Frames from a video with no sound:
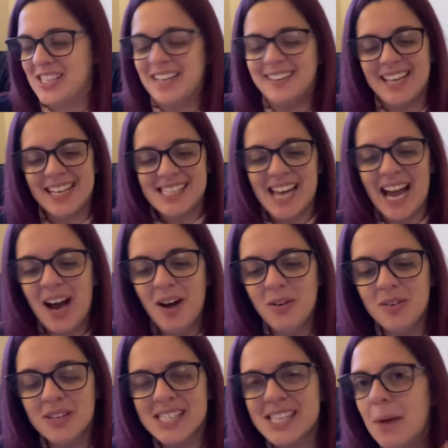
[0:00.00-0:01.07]
And that's
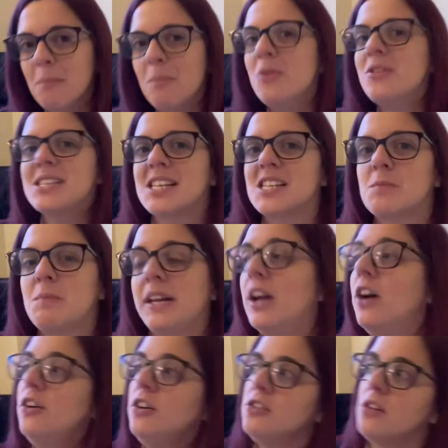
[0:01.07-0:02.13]
how some books explain it.
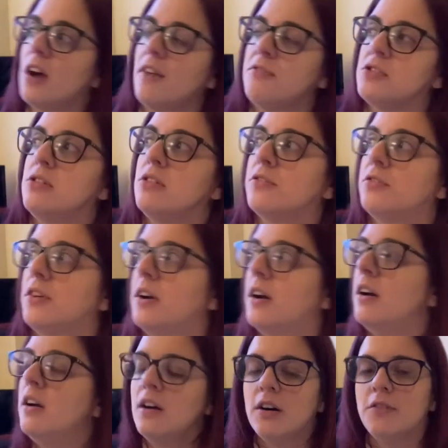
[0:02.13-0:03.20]
Oh no, you have to look for
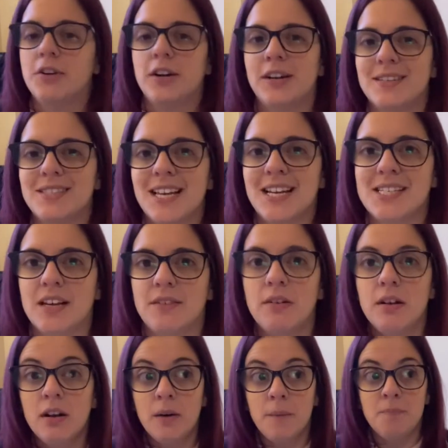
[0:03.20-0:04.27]
an adjective.
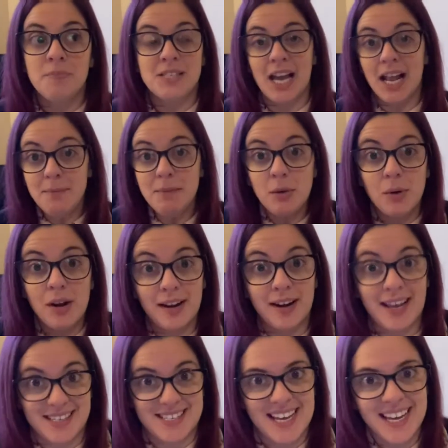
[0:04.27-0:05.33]
Tell me what an
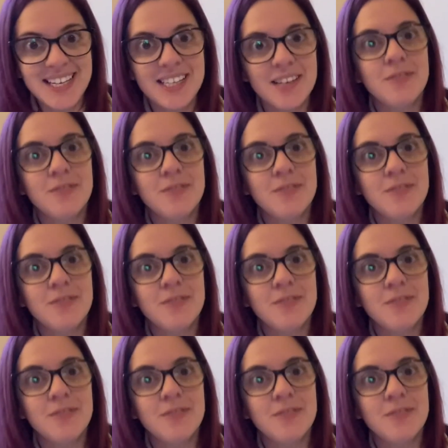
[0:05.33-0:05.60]
adjective